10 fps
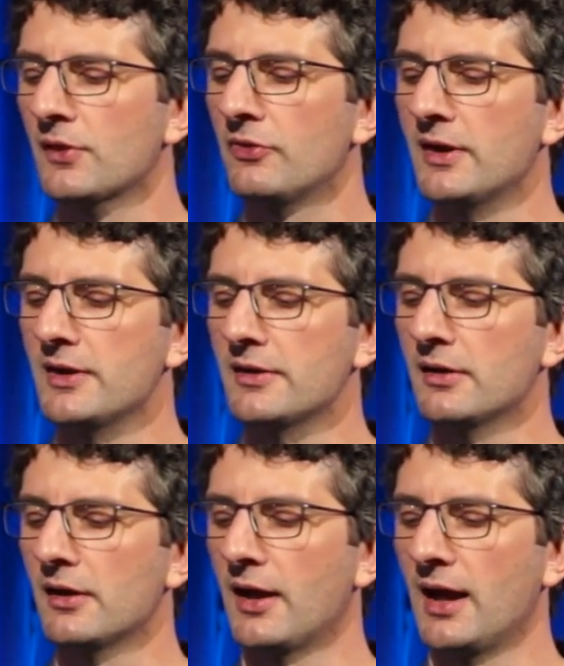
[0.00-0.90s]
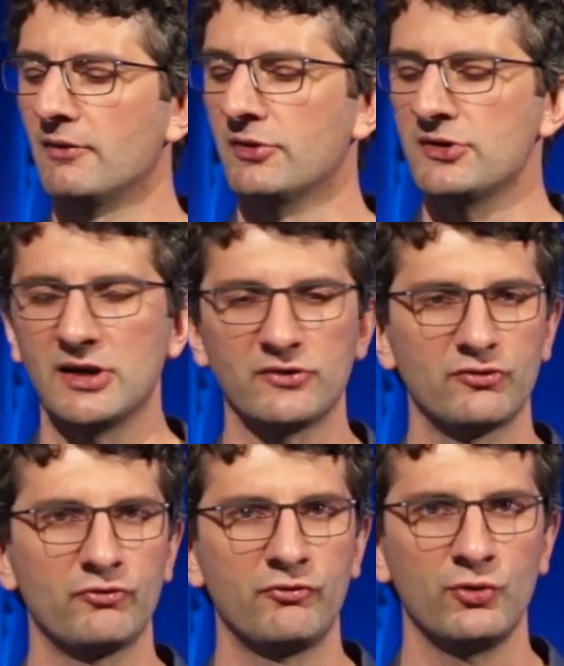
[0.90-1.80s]
They have a
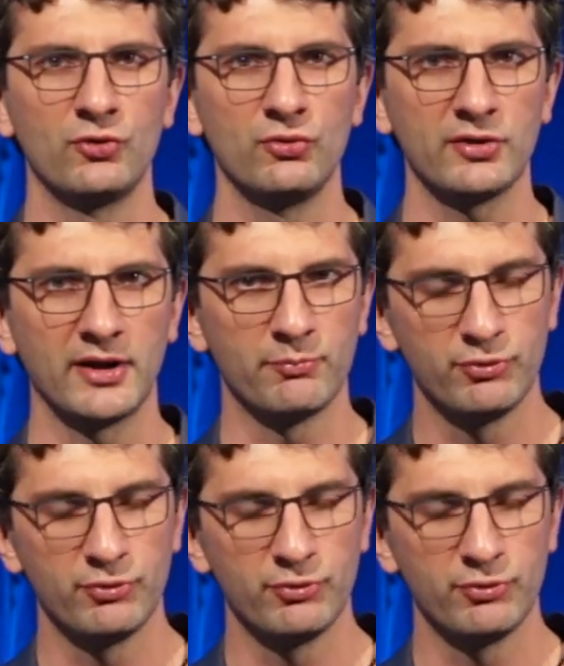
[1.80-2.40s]
nice full kind of